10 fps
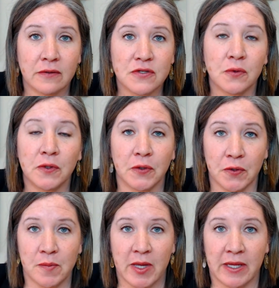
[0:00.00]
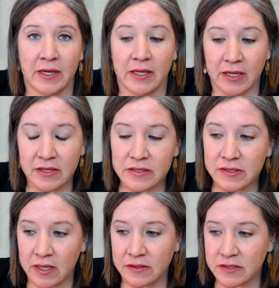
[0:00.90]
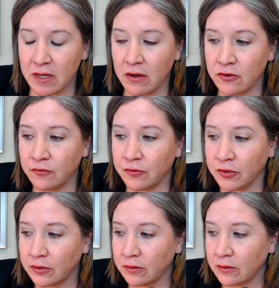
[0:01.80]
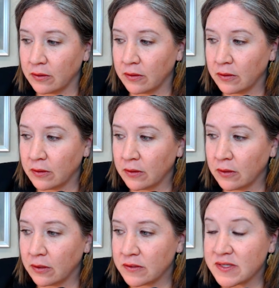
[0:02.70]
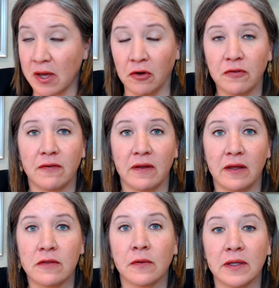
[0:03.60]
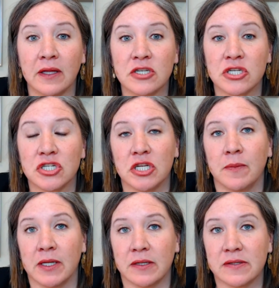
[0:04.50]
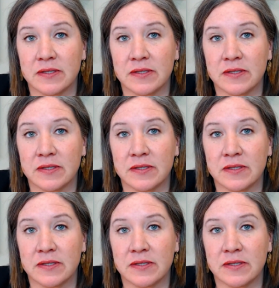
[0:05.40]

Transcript: to a good man in his sense of self in the relationship and his